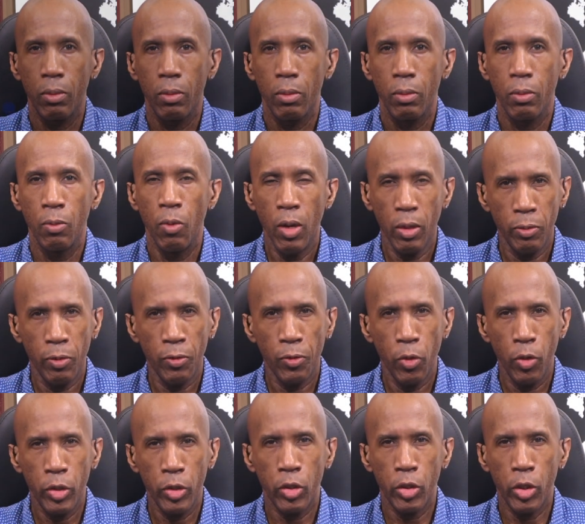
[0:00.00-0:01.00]
Welcome to
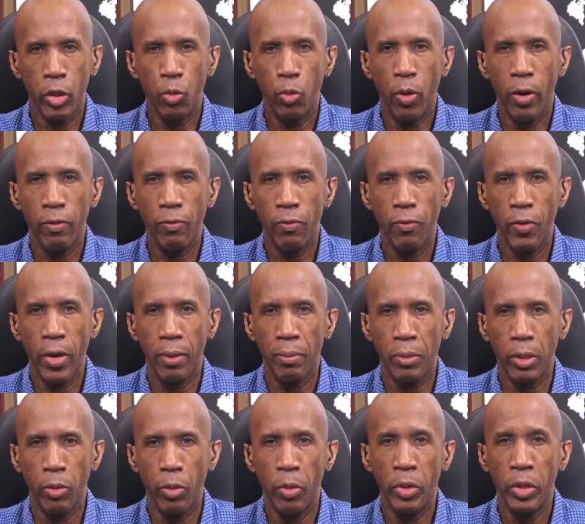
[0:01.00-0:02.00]
Four Seas, One
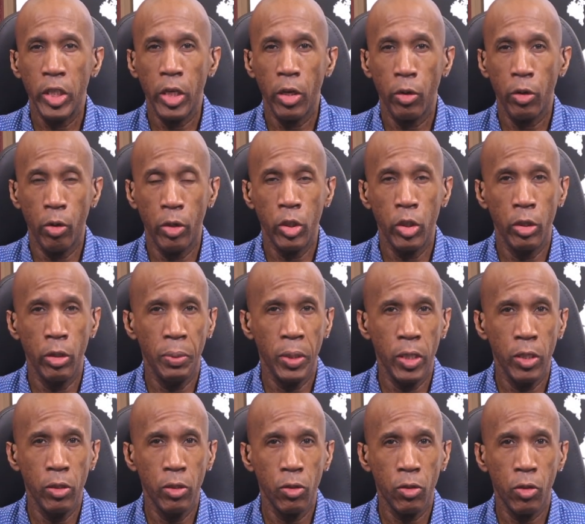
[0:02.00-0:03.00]
Family, where we share thoughts and
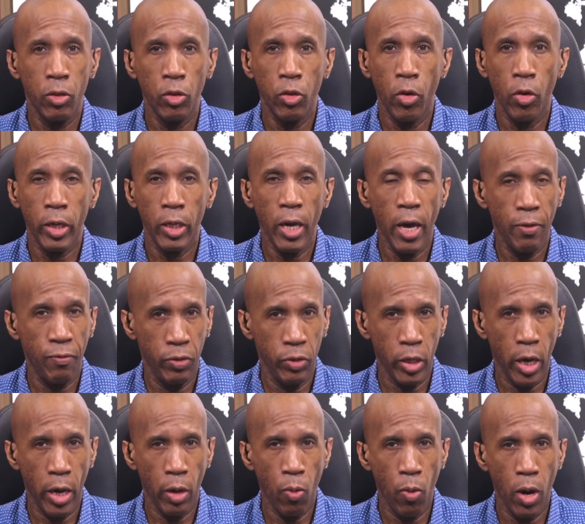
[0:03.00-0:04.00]
opinions concerning life in
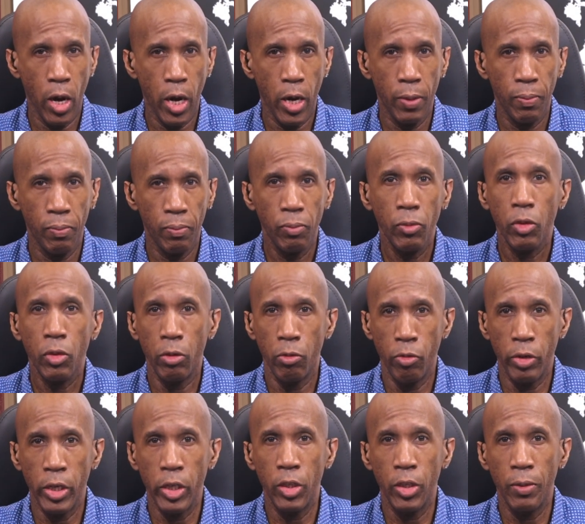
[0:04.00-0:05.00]
Taiwan, the
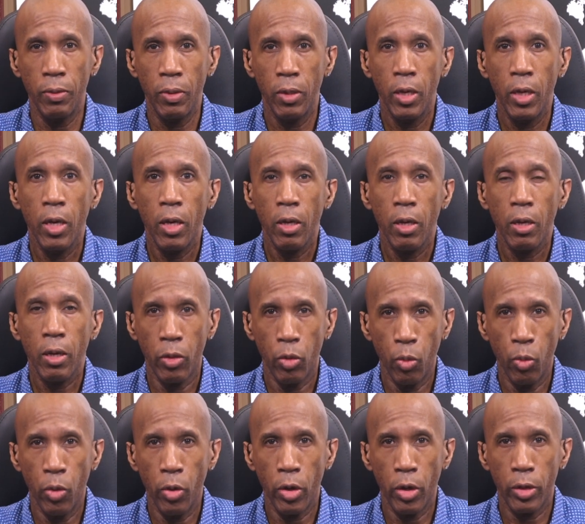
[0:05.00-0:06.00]
region, and
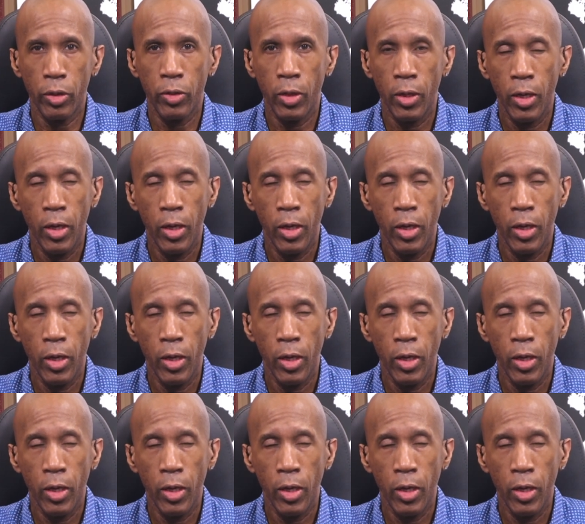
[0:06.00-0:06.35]
the world.